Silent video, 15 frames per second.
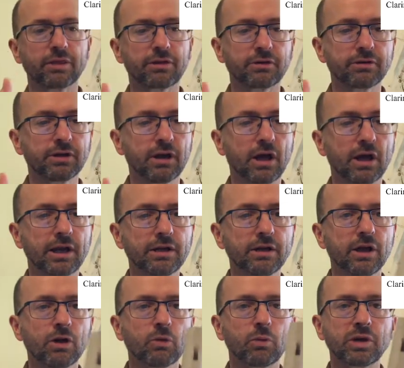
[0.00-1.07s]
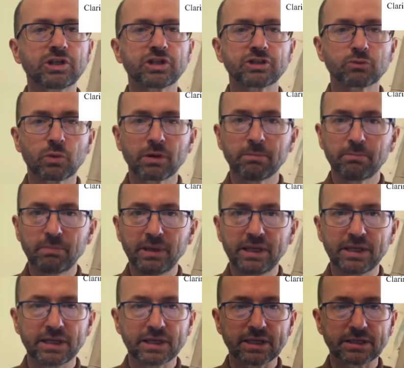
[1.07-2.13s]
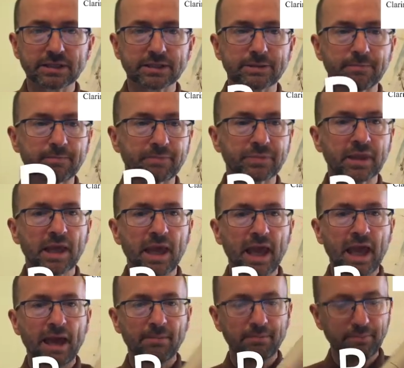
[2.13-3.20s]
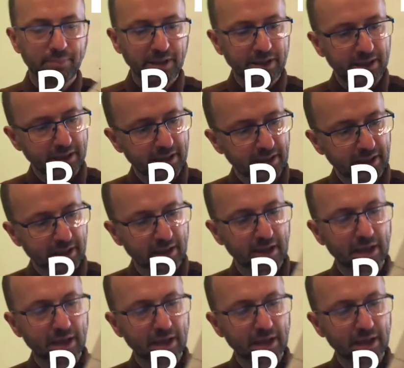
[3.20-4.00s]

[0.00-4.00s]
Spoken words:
3rd line, which is where B is. And B